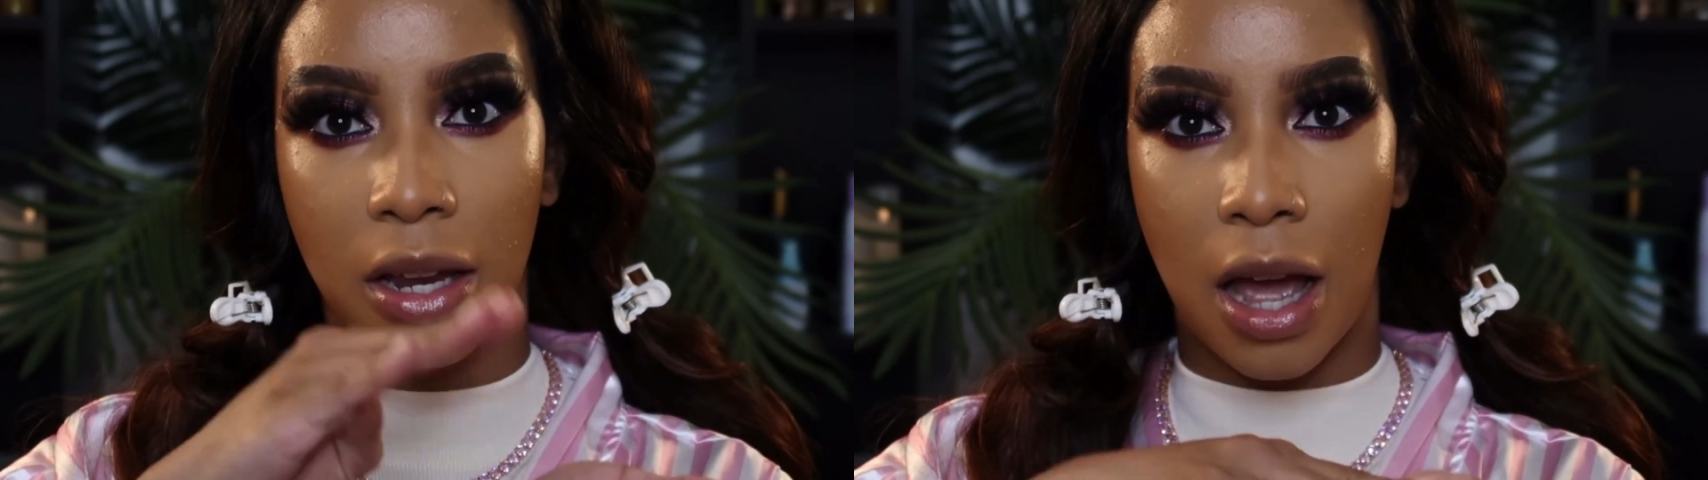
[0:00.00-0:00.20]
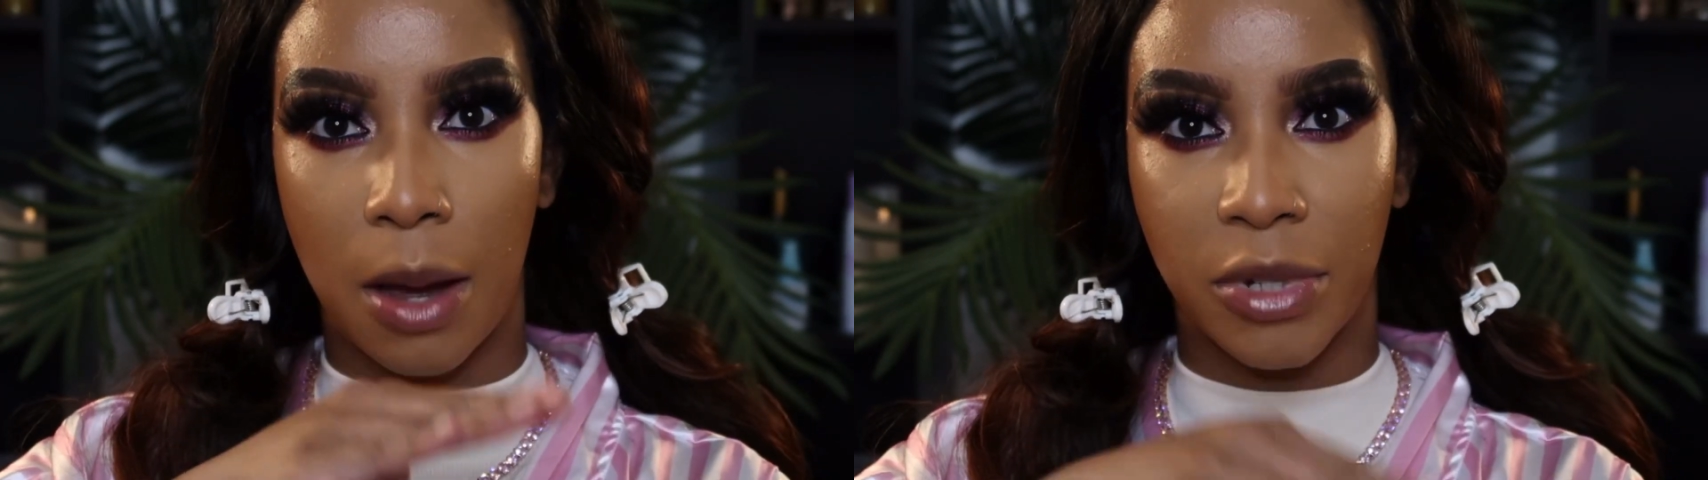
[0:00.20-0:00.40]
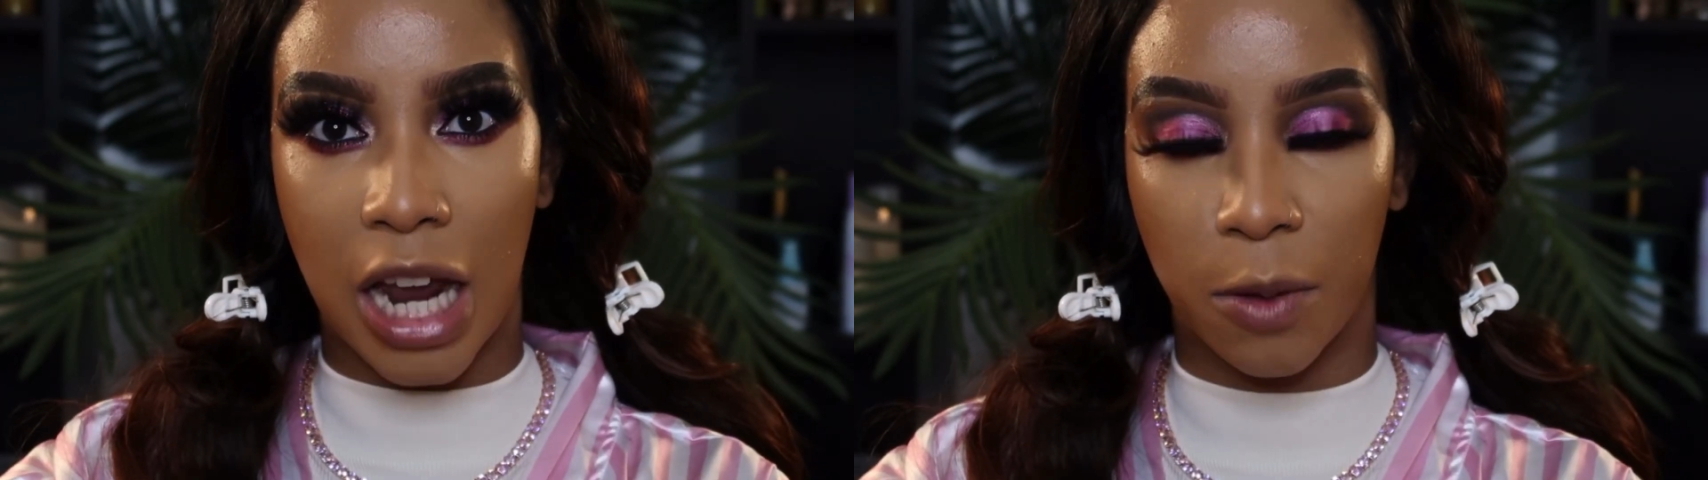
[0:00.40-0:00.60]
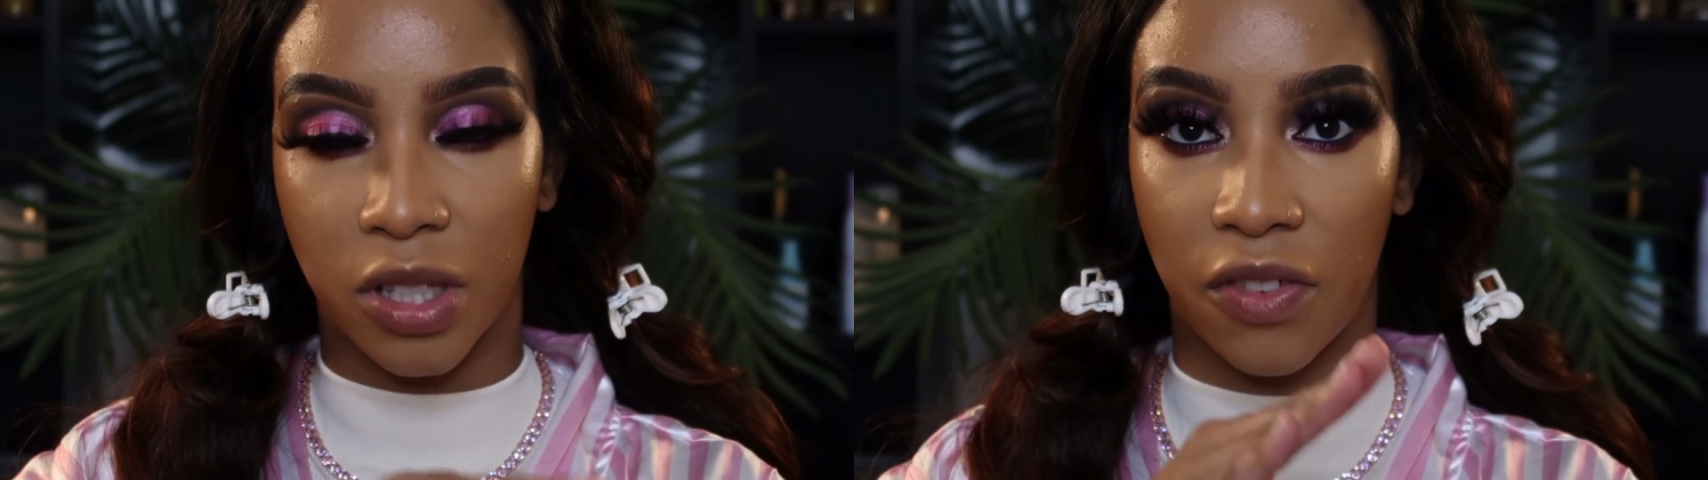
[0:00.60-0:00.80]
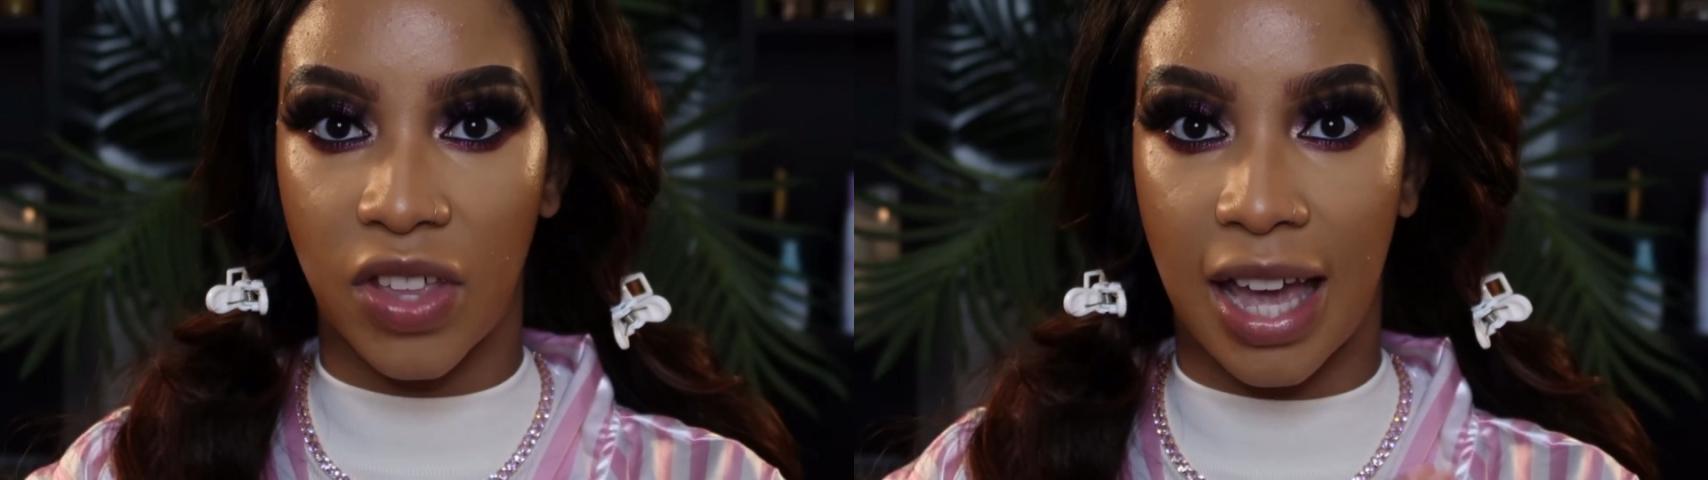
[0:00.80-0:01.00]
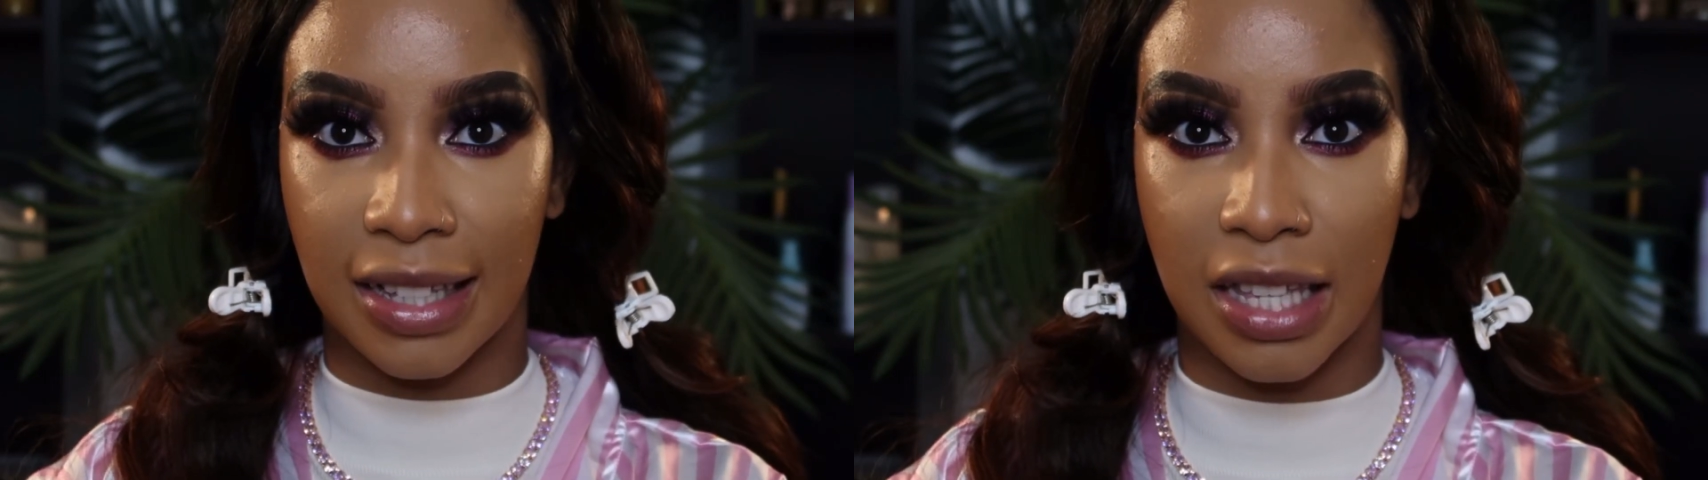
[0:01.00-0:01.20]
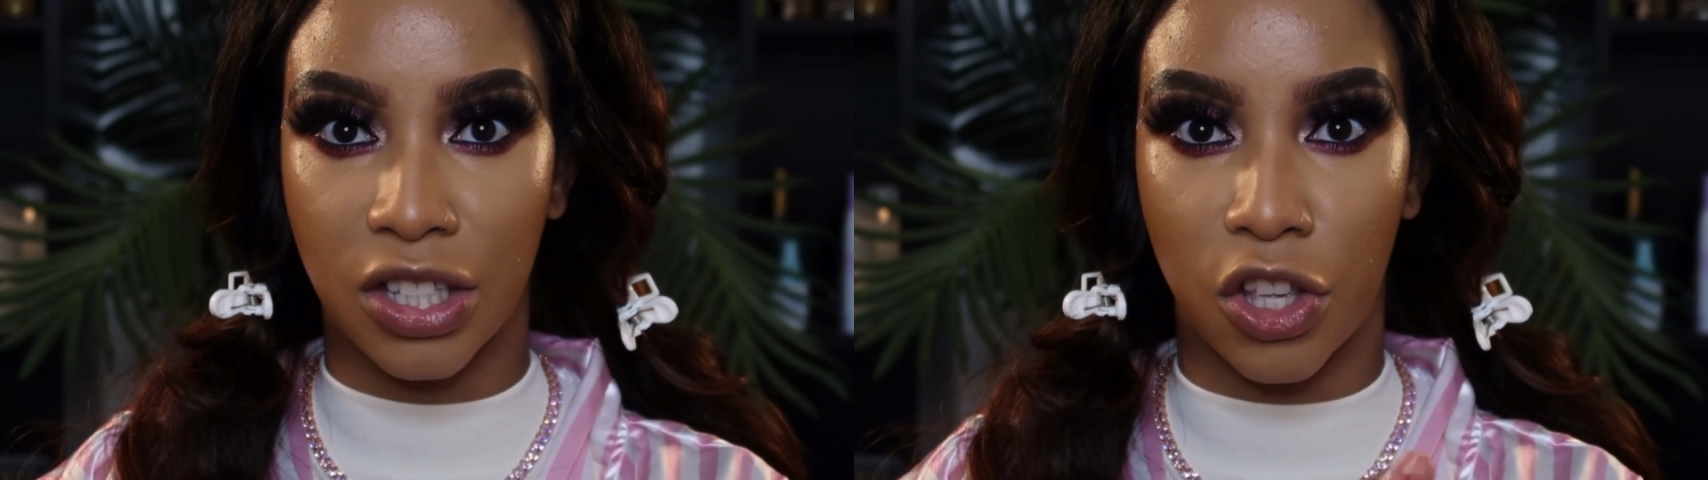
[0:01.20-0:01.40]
taps off the excess